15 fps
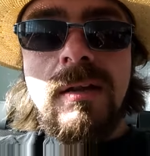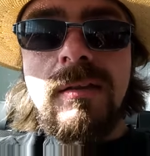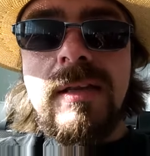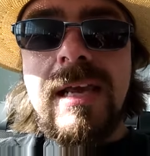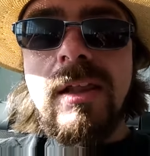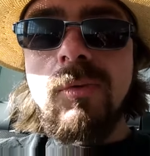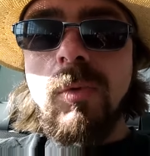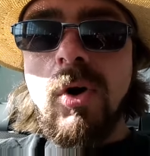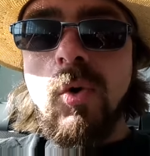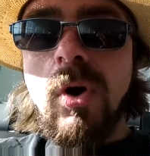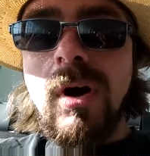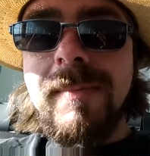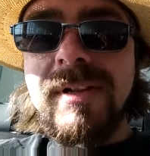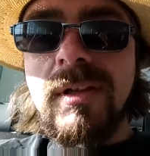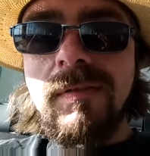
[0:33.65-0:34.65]
daily
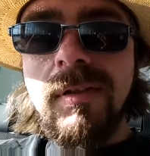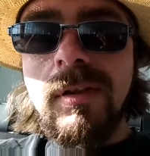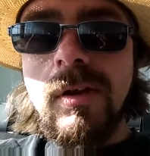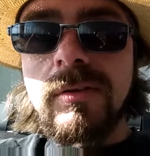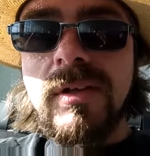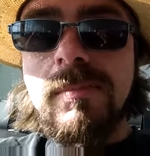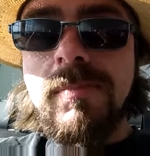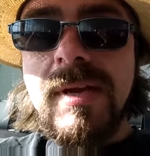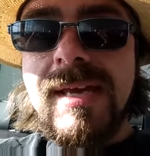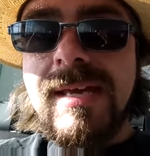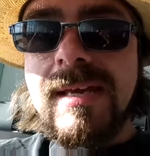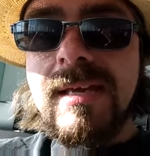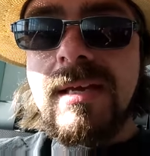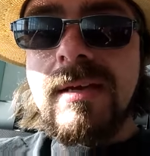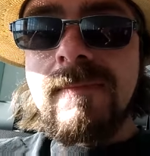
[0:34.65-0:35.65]
requirement of salty
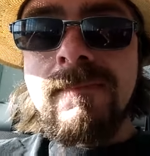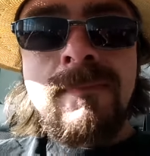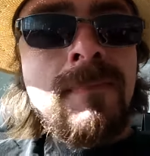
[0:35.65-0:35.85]
pig.